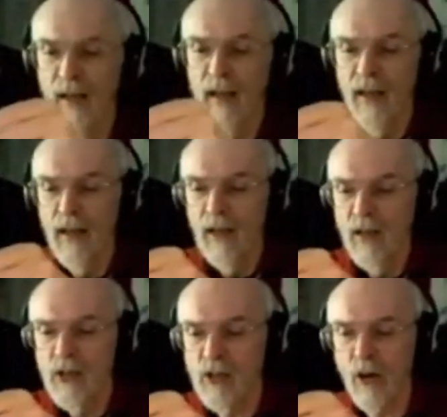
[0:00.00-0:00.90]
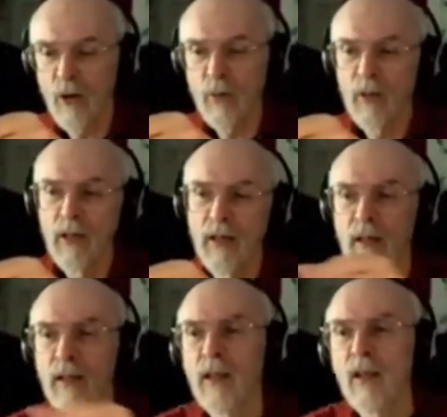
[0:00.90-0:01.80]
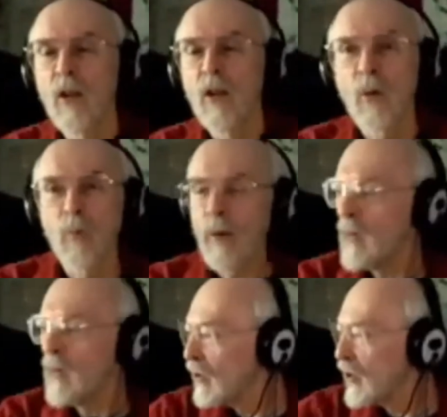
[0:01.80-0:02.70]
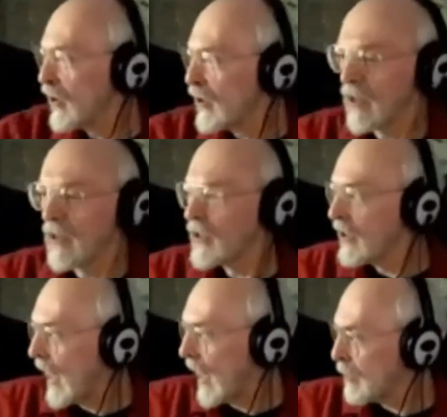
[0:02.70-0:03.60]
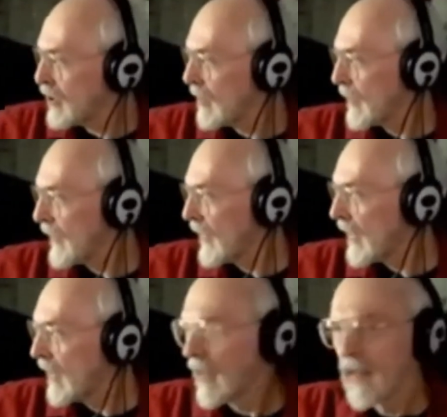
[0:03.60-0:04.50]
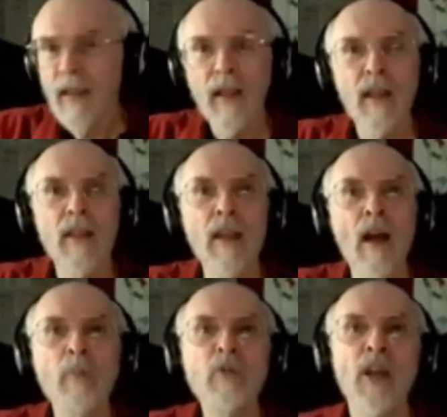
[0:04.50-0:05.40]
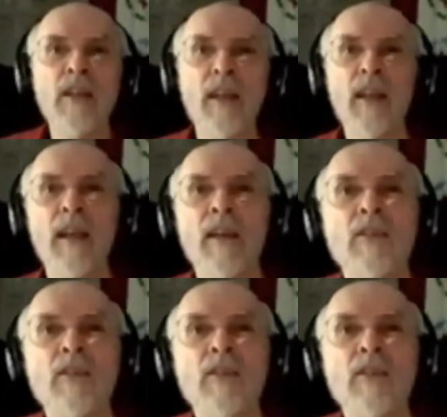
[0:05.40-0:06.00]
So when we do circular steps, the object is